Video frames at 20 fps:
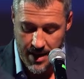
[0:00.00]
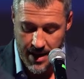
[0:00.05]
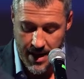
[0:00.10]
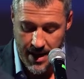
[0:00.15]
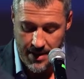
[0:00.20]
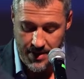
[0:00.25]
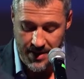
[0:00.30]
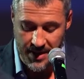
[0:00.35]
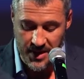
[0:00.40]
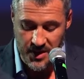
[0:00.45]

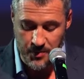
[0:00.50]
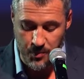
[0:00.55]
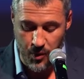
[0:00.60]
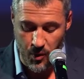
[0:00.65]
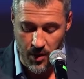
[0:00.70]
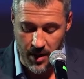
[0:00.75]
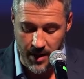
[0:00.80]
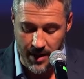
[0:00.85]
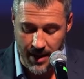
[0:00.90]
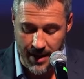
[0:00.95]
At this
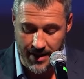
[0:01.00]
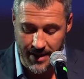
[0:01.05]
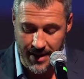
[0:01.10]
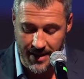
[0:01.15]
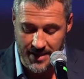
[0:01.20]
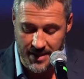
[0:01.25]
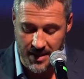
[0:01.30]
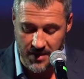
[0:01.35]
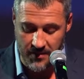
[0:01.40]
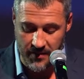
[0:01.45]
point, I'd like
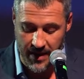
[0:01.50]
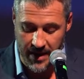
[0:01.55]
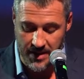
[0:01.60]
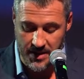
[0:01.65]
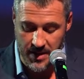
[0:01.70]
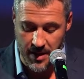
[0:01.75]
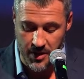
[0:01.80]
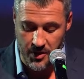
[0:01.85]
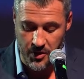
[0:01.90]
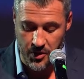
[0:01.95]
to invite
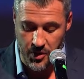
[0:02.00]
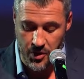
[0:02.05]
Dr.